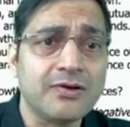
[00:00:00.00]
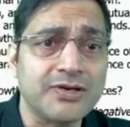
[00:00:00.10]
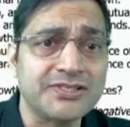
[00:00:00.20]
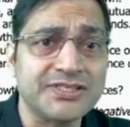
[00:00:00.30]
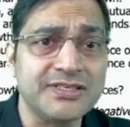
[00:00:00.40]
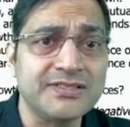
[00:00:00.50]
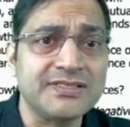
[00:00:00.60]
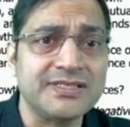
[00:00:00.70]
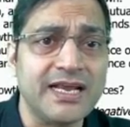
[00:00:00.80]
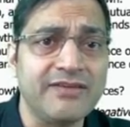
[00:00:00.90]

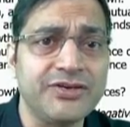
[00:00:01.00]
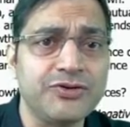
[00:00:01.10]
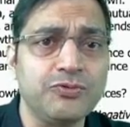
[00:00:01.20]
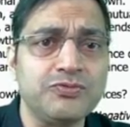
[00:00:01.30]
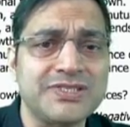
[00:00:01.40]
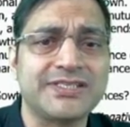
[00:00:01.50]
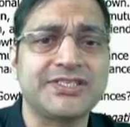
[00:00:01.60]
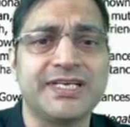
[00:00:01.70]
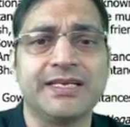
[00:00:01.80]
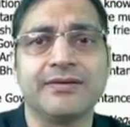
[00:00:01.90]
Questions 11 to
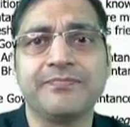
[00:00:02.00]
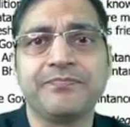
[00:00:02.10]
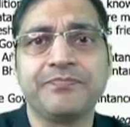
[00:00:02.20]
16.